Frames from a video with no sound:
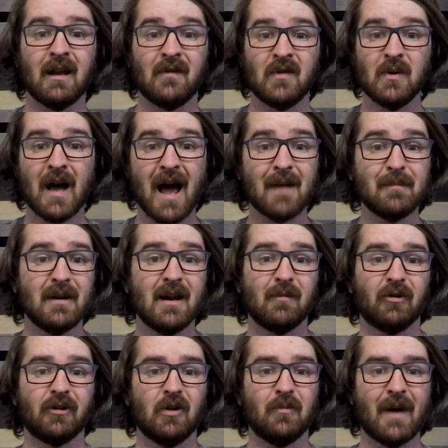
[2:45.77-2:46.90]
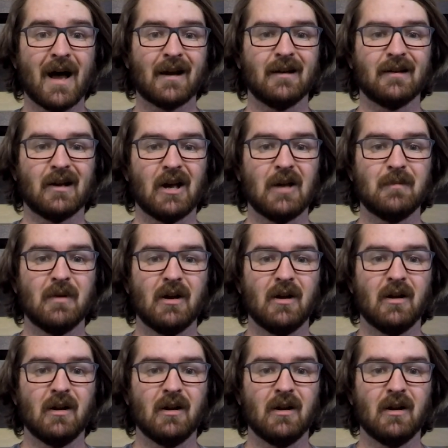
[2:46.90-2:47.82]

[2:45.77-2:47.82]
if you had been able to go back in time,